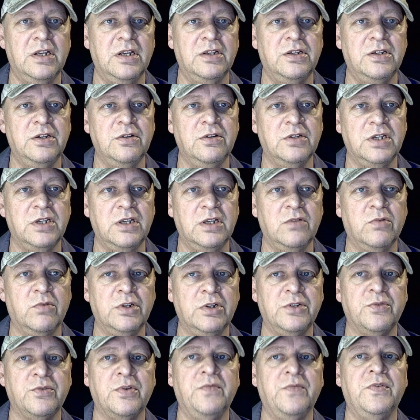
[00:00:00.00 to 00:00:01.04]
and choosing
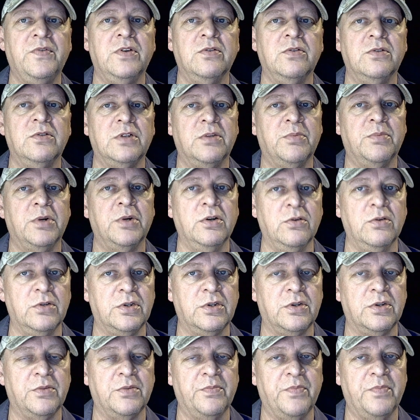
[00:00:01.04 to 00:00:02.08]
which reviews to
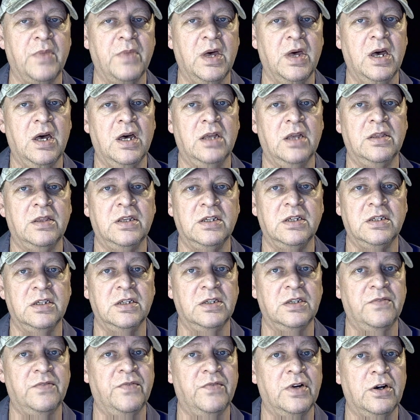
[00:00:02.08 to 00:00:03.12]
post. This
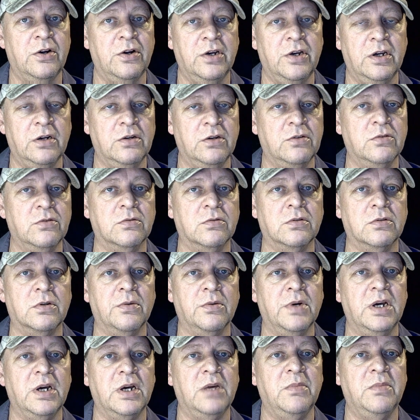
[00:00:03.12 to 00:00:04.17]
is very uncool
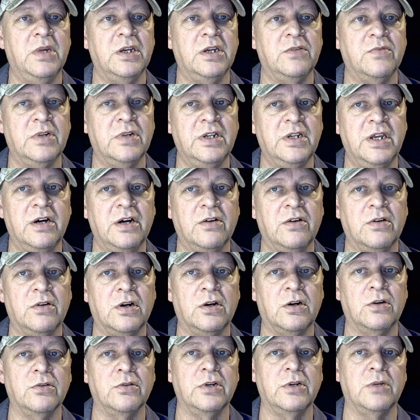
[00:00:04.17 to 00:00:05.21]
and makes one doubt
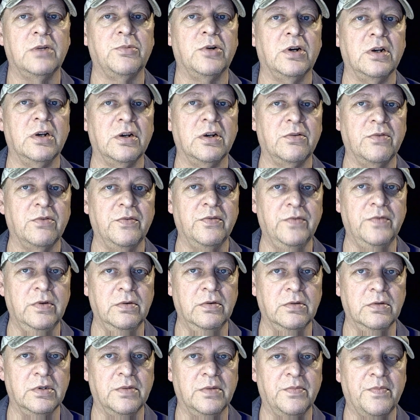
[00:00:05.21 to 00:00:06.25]
all their product
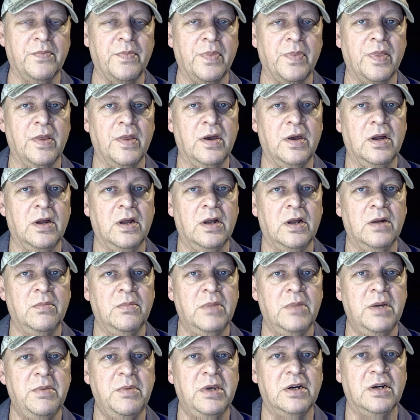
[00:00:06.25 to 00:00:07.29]
reviews.
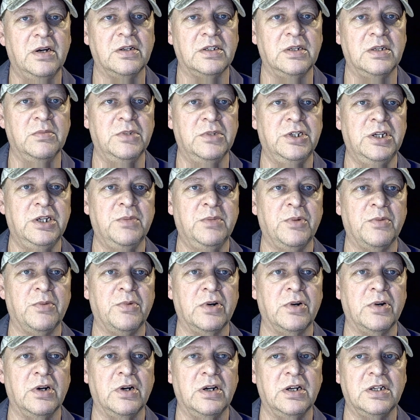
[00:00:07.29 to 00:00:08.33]
Maybe on some cheaper
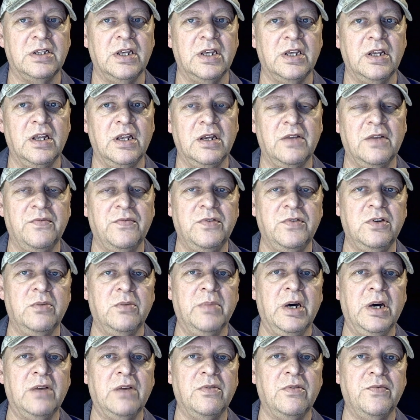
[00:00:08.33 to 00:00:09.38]
products they let a few
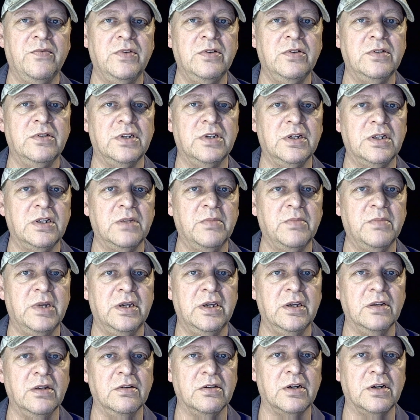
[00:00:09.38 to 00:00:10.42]
bad reviews in to
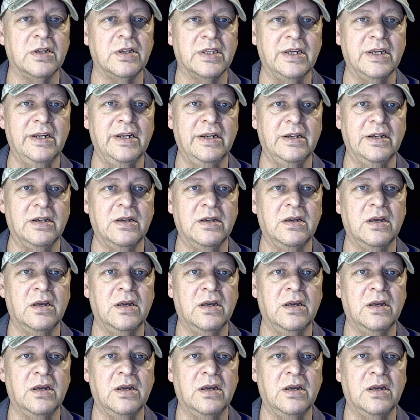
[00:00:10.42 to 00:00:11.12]
make it look authentic.